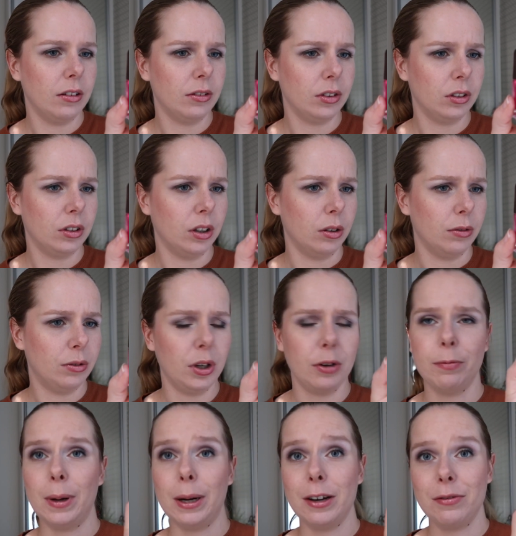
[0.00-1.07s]
Love You Know, for the
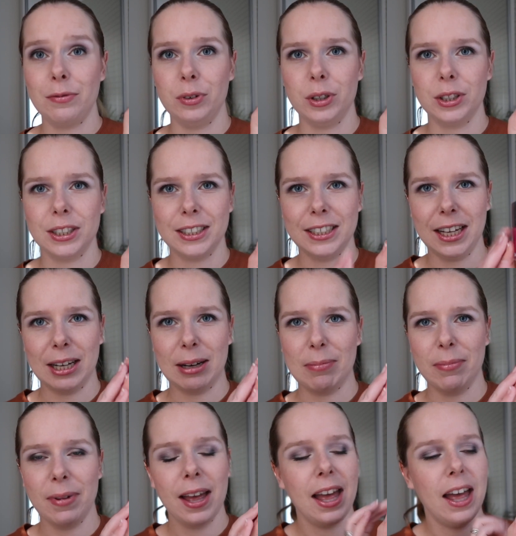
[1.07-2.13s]
very first
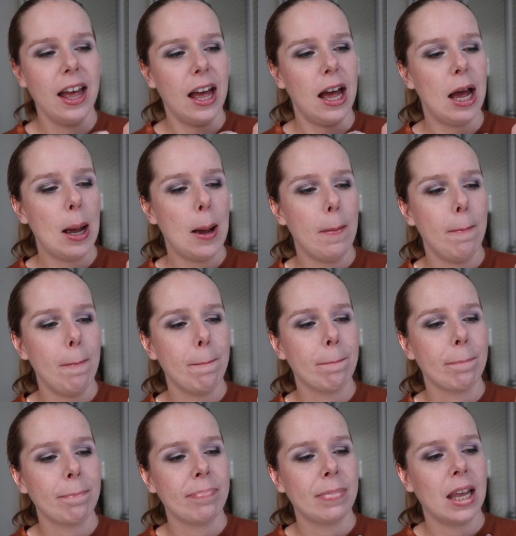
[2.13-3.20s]
time.
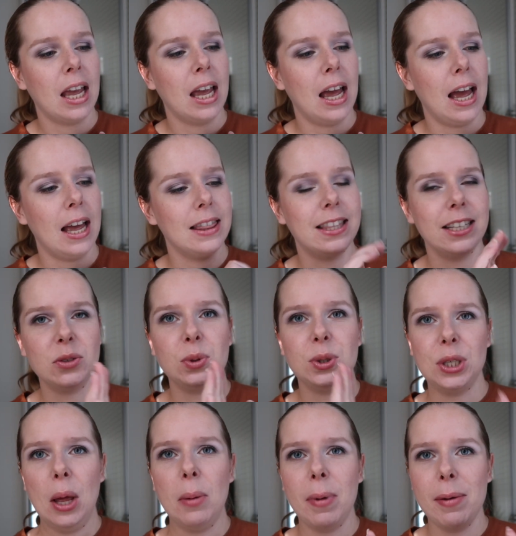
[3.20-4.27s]
Um, this
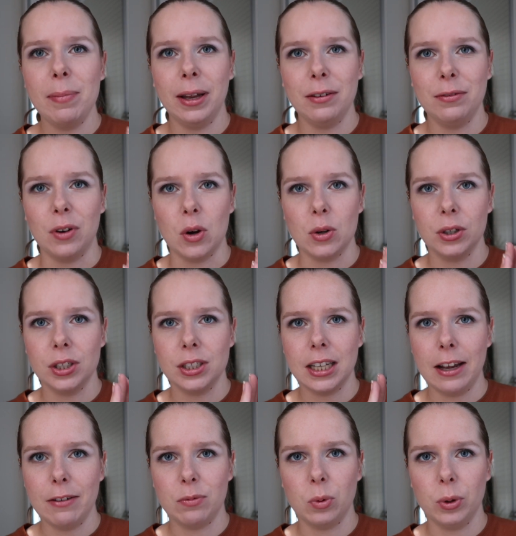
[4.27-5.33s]
was not my main focus.
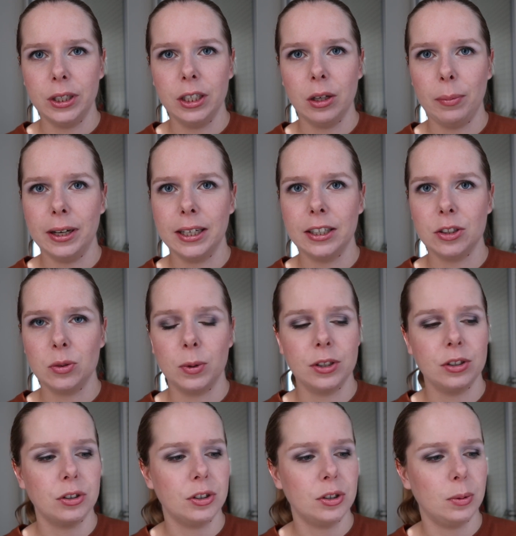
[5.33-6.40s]
I've worn it on my nails
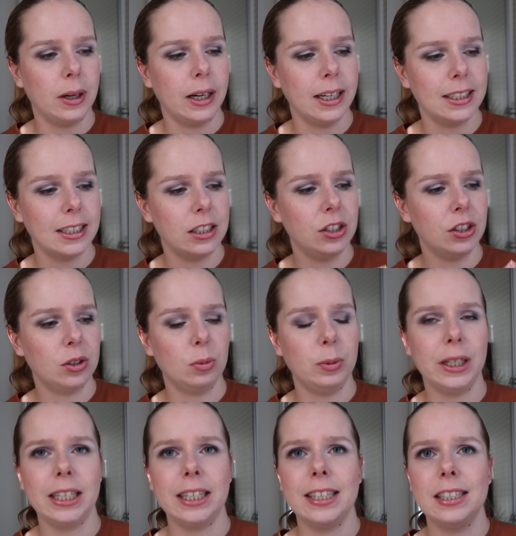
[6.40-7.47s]
once or twice. It's just a
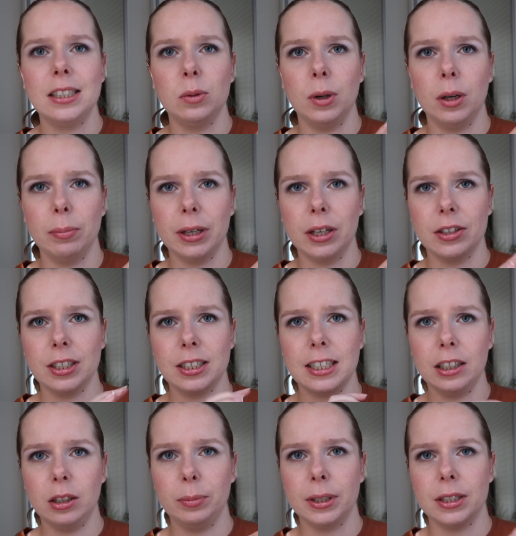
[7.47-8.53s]
really easy one because it's
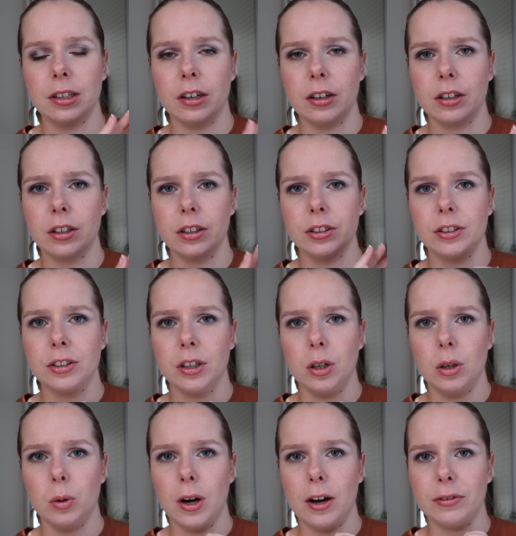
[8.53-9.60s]
a little bit darker.
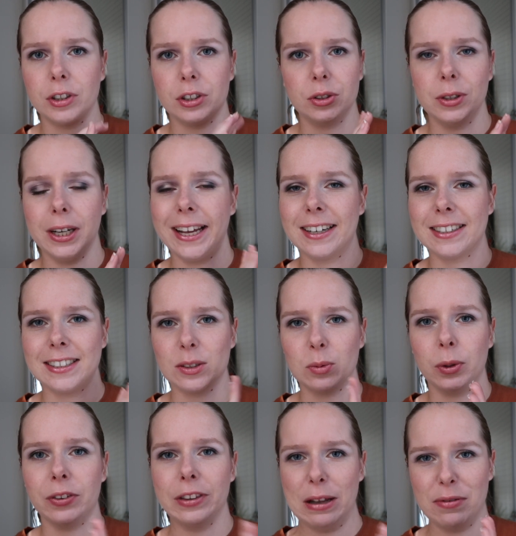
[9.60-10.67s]
So after two layers, this
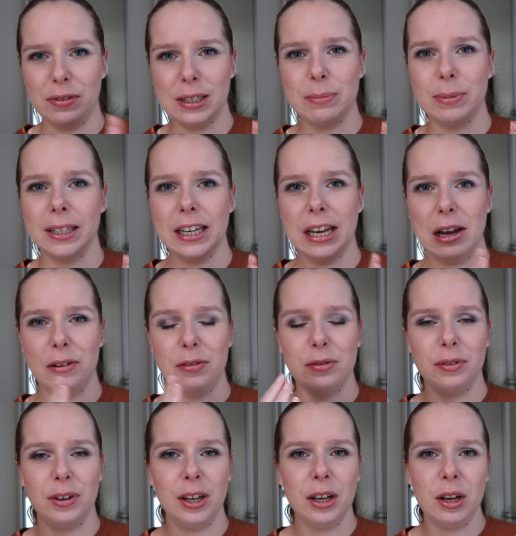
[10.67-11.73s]
will definitely be enough.
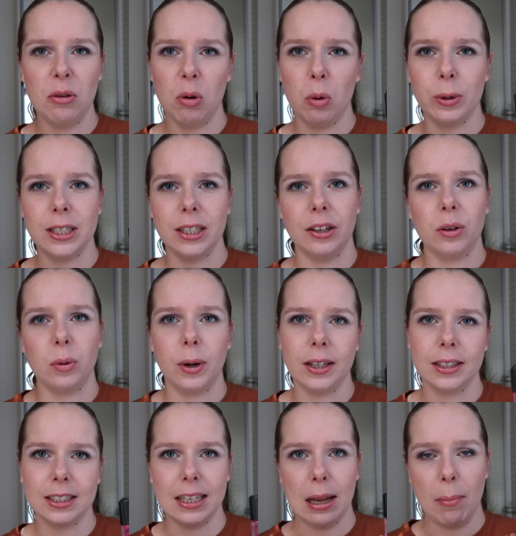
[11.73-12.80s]
But with the other
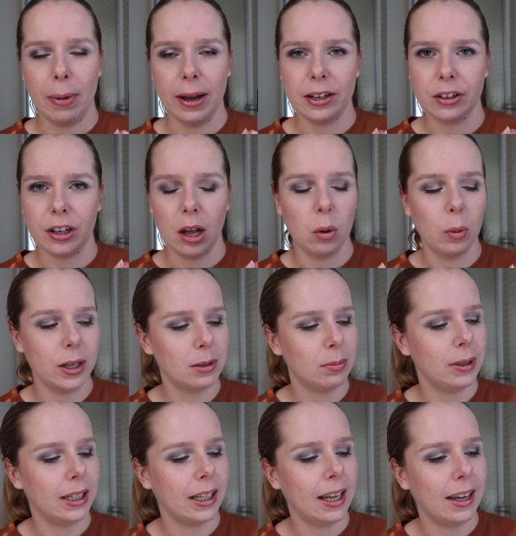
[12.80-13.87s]
ones, that might not always
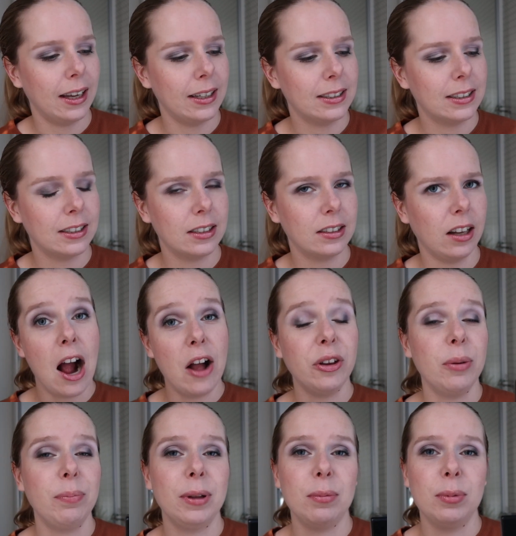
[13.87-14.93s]
be the case. Although
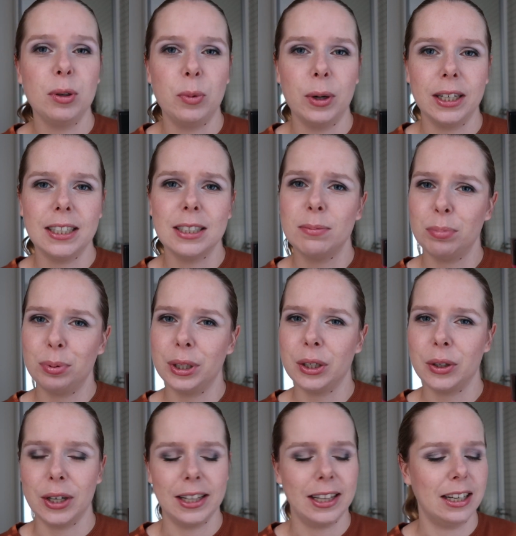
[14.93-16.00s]
the pale blue one is pretty
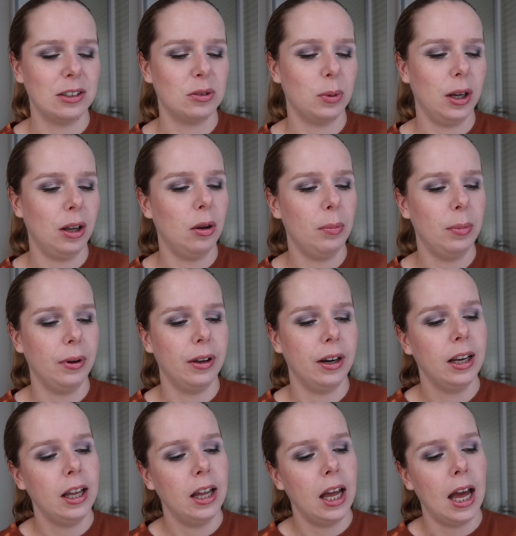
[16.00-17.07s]
good at that as well.
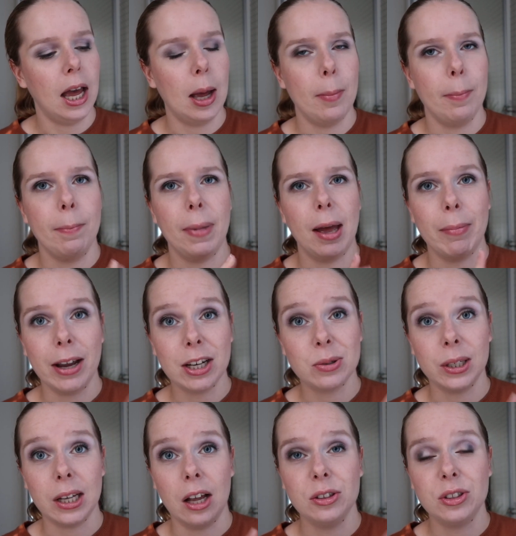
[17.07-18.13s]
But um, I'm
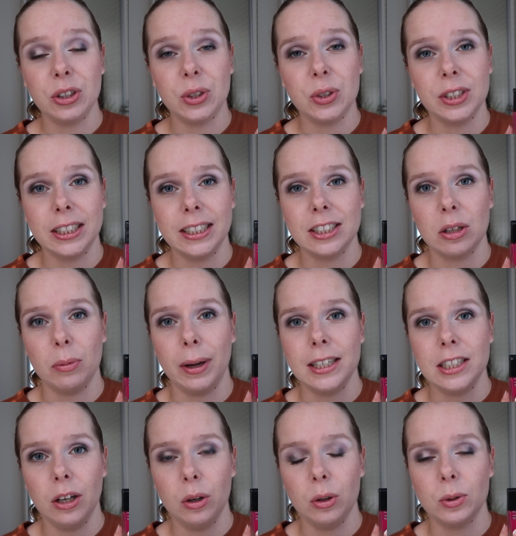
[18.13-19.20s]
actually also using this on my
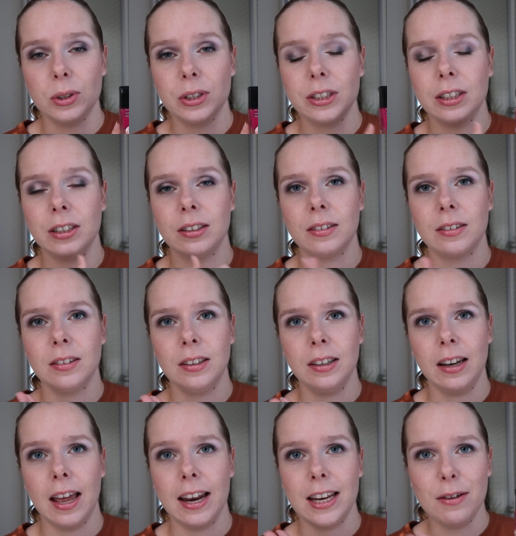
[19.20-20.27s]
toes
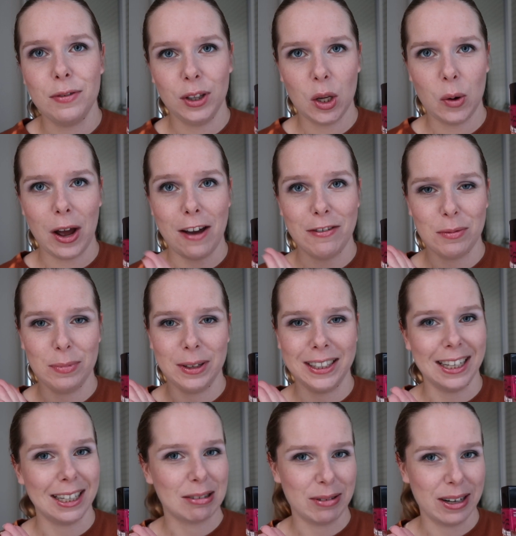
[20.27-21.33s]
and even though I haven't been
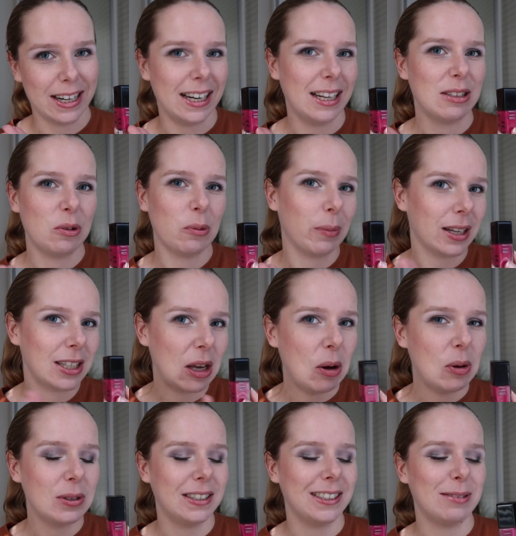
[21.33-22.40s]
that great at doing my
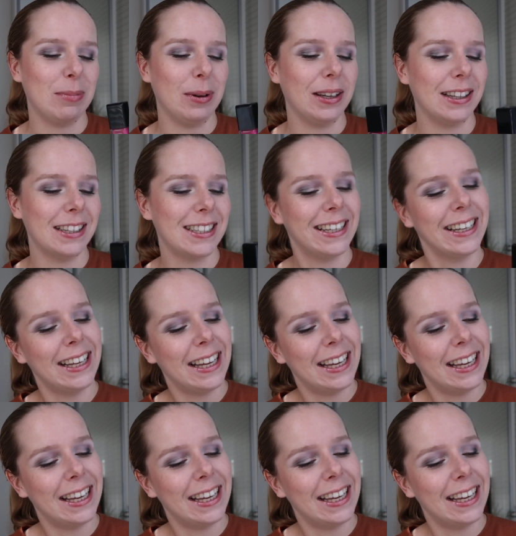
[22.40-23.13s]
toes this month